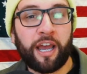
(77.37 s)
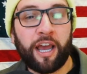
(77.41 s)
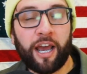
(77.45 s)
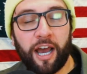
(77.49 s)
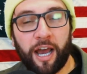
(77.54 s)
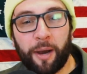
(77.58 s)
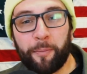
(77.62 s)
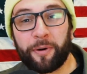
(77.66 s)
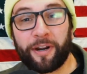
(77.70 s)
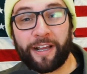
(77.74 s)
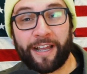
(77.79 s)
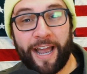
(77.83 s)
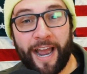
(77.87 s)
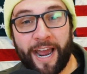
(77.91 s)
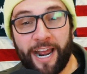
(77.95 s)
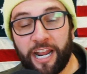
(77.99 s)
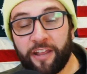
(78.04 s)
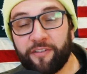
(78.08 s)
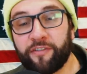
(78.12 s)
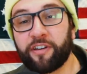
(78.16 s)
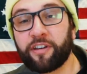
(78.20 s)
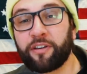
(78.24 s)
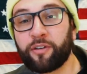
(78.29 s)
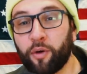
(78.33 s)
Uh, but it kind
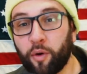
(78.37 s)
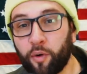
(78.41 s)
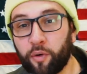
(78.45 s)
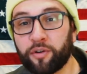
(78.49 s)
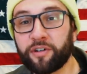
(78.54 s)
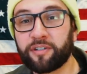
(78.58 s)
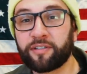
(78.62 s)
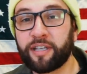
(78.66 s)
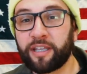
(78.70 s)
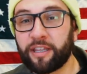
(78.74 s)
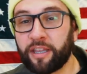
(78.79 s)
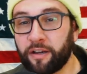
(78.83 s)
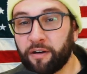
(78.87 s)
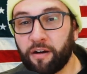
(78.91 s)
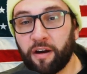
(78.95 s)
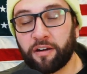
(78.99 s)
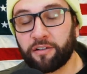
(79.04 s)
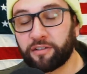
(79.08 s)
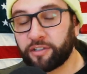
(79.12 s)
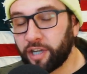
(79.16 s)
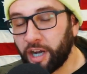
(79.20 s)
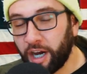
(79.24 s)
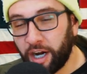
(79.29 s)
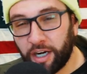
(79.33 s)
of ignores that there are
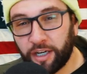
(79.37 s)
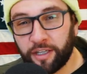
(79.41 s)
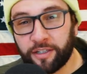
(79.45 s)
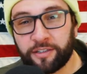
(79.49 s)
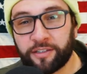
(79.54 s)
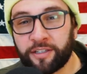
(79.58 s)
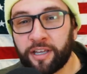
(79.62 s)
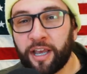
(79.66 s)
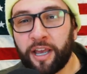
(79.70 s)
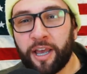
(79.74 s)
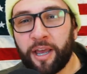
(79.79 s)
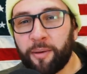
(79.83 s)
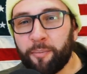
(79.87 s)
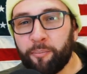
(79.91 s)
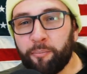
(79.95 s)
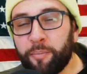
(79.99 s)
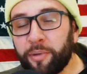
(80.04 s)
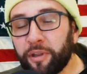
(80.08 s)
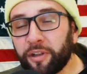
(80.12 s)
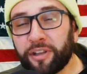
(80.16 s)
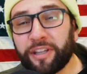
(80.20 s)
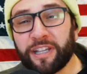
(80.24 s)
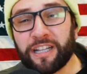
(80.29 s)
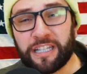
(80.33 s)
tons,
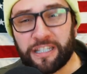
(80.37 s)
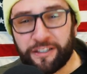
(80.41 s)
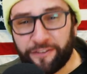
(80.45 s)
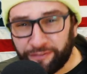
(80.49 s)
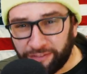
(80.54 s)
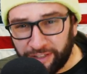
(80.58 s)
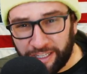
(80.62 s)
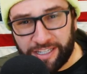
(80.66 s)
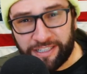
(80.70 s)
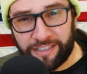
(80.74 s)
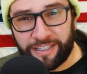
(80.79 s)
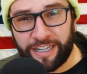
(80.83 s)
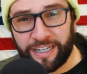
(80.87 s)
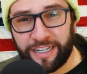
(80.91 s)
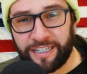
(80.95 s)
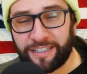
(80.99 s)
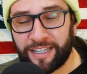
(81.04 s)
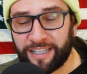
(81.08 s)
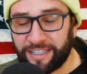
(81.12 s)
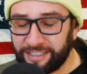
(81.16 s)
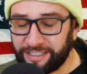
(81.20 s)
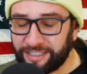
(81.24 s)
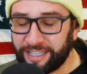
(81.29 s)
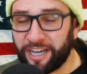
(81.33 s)
millions of listings
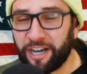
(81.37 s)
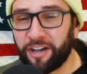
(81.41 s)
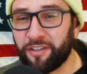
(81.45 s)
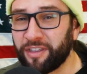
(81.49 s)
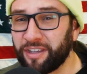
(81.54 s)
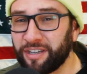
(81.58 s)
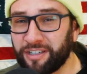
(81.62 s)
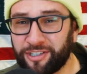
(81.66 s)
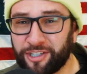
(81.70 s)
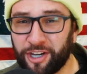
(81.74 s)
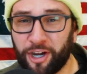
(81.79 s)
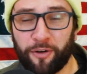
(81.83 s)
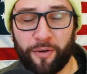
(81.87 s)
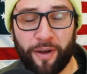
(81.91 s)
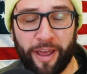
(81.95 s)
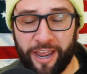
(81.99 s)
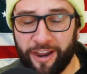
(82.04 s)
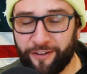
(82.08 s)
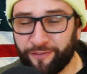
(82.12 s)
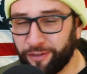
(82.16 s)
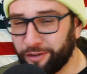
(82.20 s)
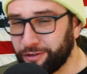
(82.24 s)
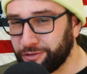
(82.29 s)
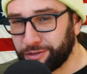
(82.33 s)
that sell that don't
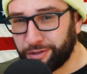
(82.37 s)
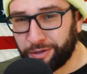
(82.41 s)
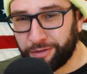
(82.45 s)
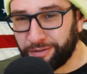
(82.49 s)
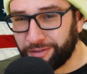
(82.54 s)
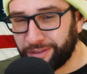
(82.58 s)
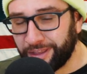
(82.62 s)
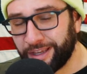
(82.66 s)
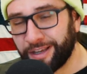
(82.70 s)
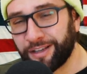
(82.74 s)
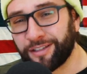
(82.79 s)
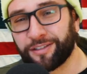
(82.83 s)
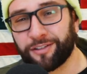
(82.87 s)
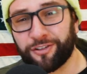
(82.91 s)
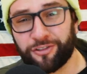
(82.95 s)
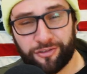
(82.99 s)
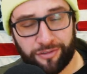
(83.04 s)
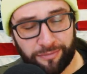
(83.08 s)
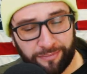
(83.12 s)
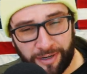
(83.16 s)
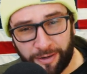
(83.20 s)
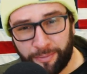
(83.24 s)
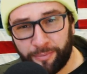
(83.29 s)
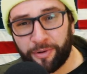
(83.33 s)
have those two things. So just
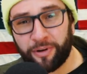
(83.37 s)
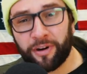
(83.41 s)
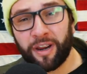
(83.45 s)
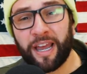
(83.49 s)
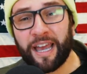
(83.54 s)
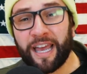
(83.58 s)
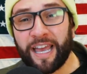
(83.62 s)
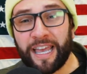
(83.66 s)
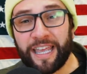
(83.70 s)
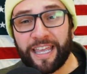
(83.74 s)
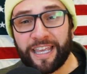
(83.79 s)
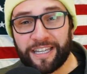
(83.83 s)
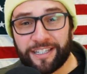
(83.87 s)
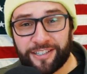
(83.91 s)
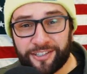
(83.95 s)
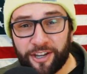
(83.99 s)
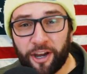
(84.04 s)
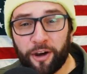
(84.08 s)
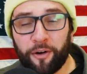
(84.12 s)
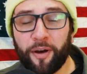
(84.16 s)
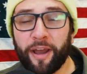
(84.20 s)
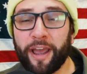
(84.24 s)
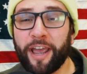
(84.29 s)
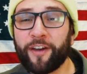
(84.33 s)
remember, you
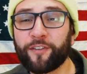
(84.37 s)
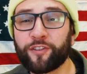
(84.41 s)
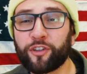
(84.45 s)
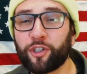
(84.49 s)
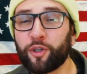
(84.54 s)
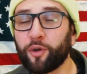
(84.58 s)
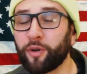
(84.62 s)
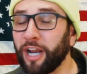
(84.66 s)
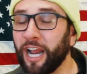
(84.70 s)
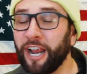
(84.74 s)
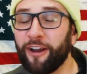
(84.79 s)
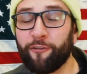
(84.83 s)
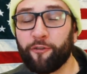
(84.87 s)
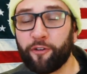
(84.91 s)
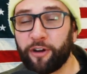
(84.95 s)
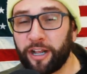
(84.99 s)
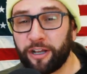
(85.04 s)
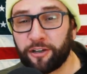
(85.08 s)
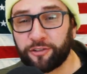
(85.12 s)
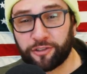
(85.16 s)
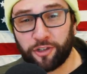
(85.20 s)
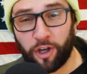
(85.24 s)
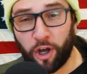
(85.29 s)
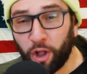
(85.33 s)
don't have to do what everyone
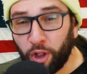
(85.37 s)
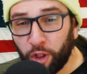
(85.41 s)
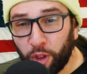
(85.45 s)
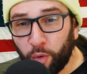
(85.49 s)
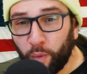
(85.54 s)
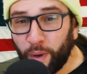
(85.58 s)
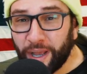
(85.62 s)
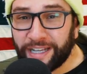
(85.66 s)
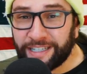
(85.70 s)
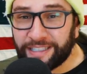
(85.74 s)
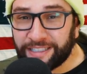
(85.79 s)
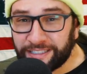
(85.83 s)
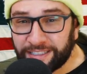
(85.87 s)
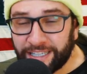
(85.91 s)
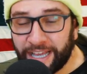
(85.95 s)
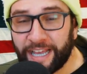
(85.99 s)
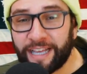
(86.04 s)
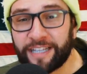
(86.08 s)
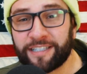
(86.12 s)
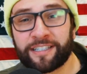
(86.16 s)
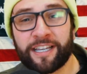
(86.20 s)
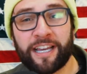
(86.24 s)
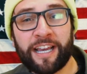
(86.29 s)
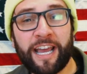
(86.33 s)
else always
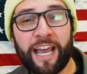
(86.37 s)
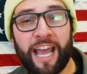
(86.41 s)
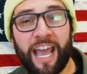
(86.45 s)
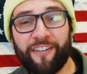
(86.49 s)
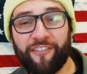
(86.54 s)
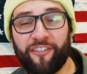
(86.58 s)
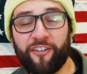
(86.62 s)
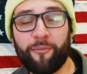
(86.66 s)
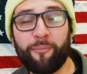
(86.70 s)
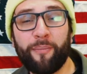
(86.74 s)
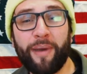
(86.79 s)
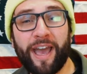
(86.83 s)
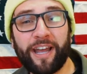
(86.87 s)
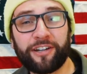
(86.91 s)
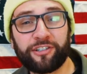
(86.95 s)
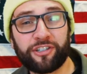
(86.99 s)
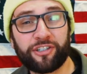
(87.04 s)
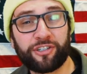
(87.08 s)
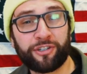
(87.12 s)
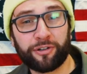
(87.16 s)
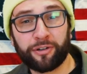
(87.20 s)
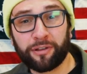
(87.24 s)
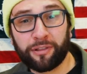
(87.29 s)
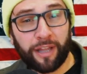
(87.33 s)
says. If it
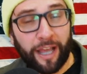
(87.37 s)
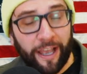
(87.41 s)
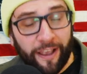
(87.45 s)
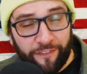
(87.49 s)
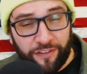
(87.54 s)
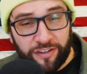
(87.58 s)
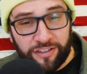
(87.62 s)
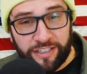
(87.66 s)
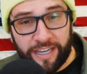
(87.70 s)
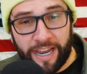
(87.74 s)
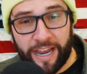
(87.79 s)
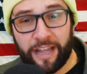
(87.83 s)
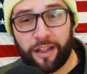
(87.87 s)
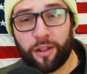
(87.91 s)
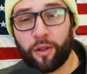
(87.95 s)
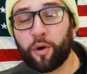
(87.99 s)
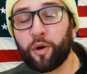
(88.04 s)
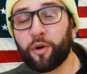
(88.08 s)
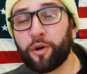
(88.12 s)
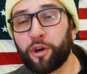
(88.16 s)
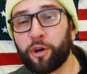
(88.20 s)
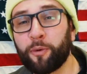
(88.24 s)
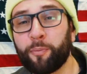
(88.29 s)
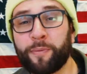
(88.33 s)
matches your lifestyle
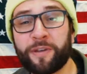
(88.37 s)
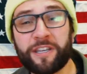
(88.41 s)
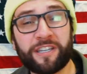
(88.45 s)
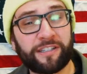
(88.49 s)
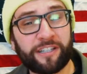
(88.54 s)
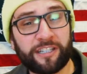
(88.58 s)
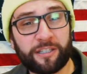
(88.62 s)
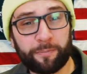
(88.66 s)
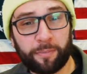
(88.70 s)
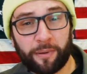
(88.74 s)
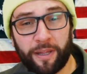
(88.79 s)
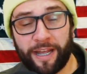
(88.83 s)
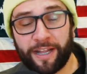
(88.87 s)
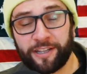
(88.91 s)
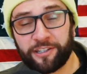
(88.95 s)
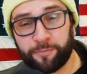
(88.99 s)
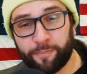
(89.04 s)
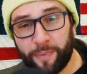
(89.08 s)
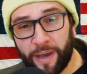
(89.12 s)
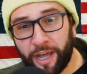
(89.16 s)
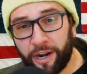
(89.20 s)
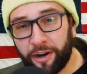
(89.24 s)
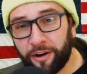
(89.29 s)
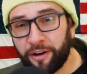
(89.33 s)
or your business plans
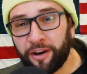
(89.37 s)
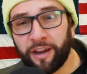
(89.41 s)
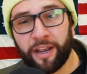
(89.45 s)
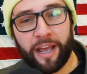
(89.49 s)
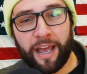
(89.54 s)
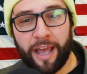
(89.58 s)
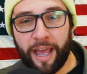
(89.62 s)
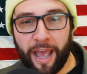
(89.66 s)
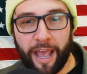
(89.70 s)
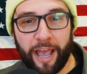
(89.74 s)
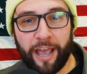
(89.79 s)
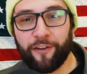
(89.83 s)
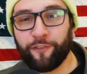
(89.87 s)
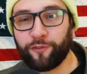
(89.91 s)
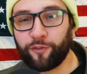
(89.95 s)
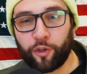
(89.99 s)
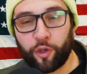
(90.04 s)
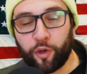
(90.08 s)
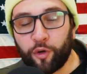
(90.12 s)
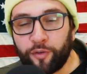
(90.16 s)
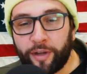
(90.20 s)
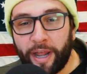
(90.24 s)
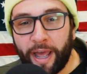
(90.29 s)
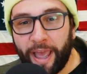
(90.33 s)
better, have
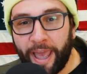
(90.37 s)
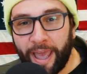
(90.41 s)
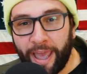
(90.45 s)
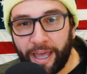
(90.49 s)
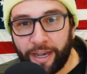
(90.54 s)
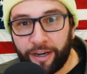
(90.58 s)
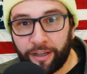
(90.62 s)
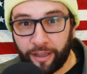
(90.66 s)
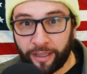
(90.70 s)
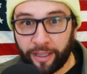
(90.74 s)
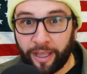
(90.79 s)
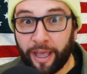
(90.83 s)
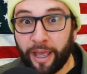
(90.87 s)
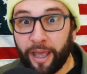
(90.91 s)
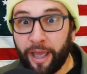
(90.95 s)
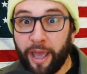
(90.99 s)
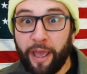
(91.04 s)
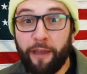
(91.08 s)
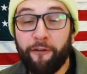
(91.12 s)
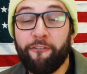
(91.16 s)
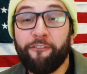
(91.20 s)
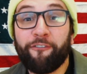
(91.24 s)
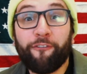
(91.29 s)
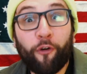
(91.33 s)
two-day handling,
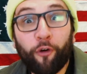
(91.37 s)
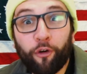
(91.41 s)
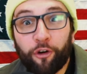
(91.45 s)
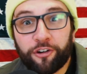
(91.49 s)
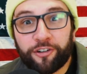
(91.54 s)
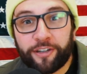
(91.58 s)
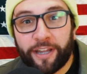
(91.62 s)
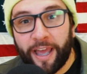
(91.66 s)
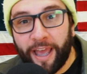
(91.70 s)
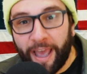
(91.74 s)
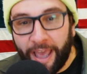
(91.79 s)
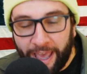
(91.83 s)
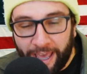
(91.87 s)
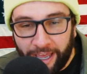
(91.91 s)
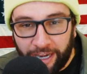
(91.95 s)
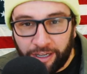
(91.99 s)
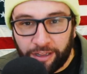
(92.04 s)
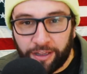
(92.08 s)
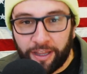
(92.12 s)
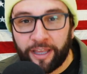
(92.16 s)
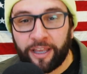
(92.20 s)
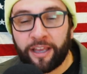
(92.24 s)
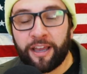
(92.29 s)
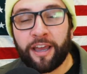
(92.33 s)
have four-day
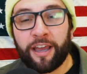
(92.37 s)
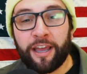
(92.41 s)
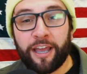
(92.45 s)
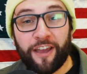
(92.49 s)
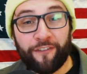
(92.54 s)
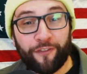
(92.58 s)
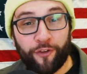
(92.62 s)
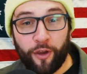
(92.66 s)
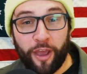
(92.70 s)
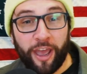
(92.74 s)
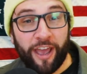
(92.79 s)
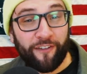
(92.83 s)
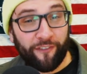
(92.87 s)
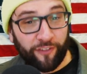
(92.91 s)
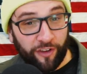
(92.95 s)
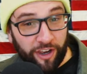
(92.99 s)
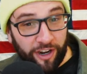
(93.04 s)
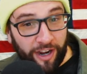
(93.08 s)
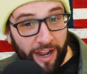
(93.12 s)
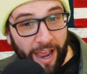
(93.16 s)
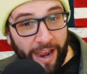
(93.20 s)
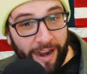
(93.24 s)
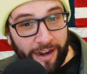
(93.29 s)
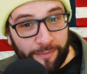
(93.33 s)
handling. If you have
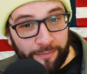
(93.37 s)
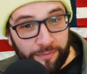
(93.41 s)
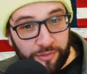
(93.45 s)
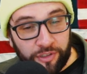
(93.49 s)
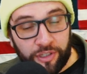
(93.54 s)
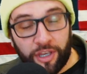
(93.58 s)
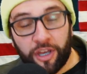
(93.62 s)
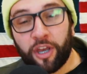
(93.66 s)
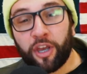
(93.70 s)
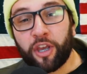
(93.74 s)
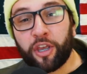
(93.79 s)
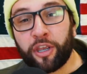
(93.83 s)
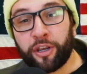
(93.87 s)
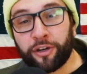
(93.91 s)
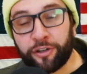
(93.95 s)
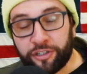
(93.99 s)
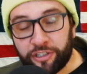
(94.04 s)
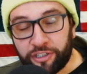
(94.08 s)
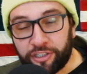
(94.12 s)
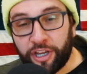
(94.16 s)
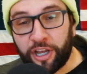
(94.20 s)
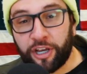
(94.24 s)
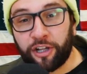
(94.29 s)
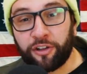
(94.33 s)
good items, you're
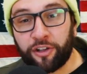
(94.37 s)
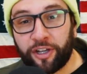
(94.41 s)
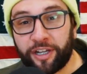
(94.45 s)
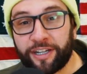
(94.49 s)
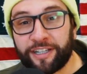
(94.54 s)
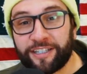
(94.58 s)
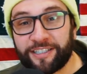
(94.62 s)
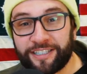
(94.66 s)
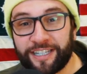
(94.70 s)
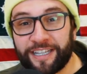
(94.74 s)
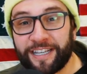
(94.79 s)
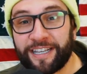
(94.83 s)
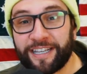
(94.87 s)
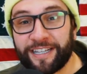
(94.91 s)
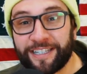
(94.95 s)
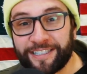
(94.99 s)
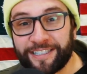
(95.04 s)
still gonna see